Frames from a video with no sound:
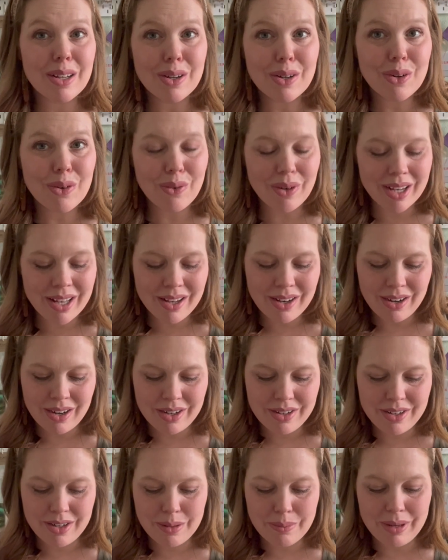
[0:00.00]
great
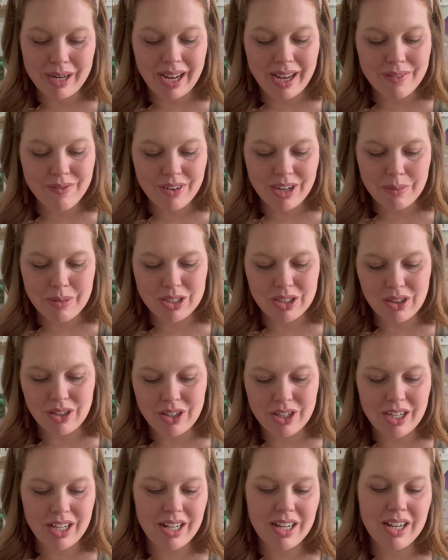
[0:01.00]
gardener, but I'm very much
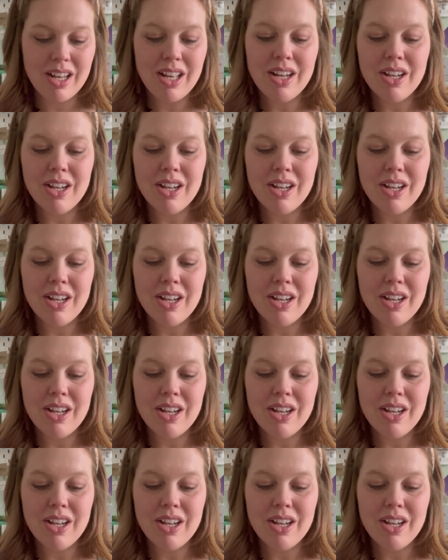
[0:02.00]
learning.